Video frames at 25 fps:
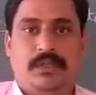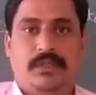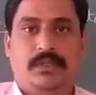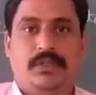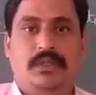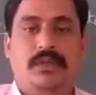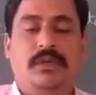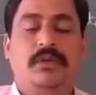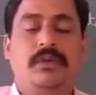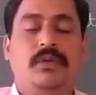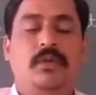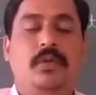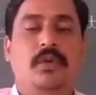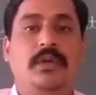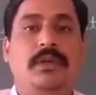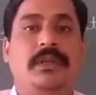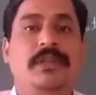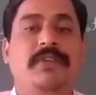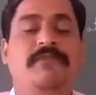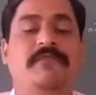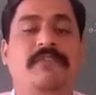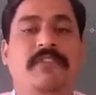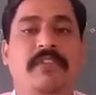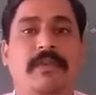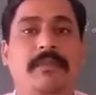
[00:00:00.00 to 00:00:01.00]
So
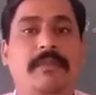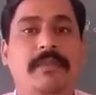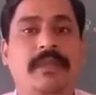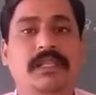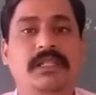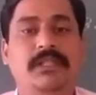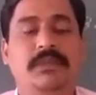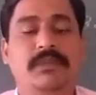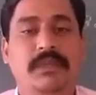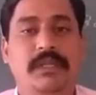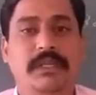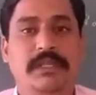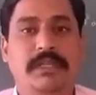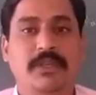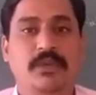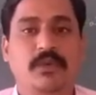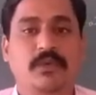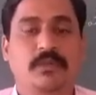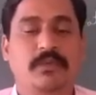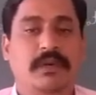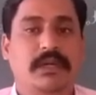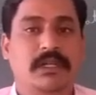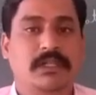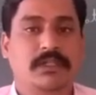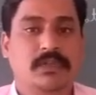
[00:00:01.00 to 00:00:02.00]
only females will
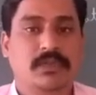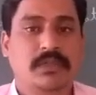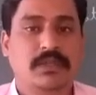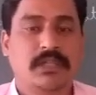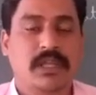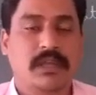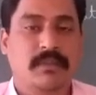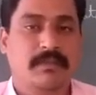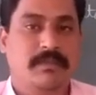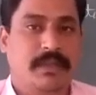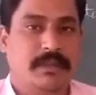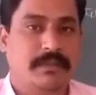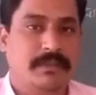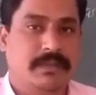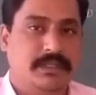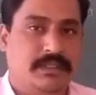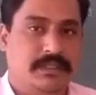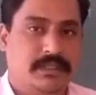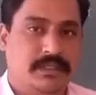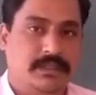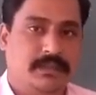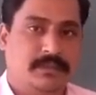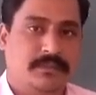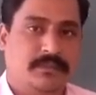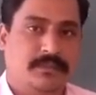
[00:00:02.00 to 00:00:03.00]
give birth to the
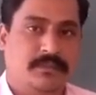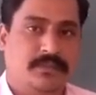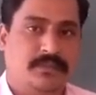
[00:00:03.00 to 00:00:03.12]
babies.